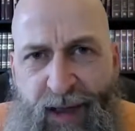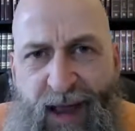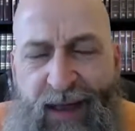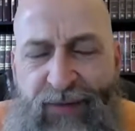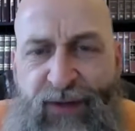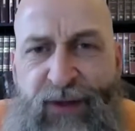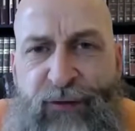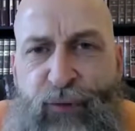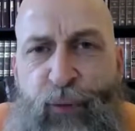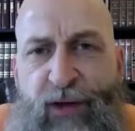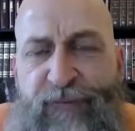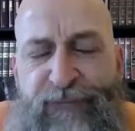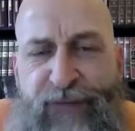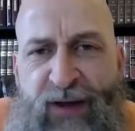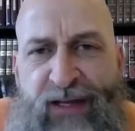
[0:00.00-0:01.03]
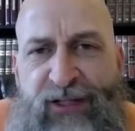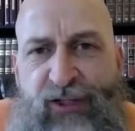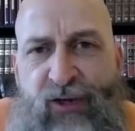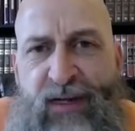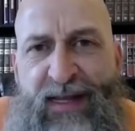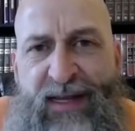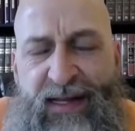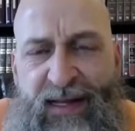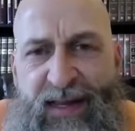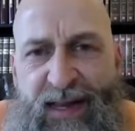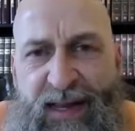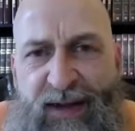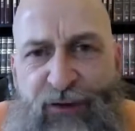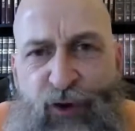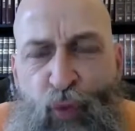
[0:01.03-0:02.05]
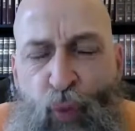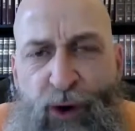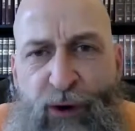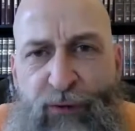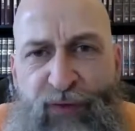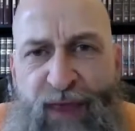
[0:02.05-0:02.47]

And this will eventually lead to where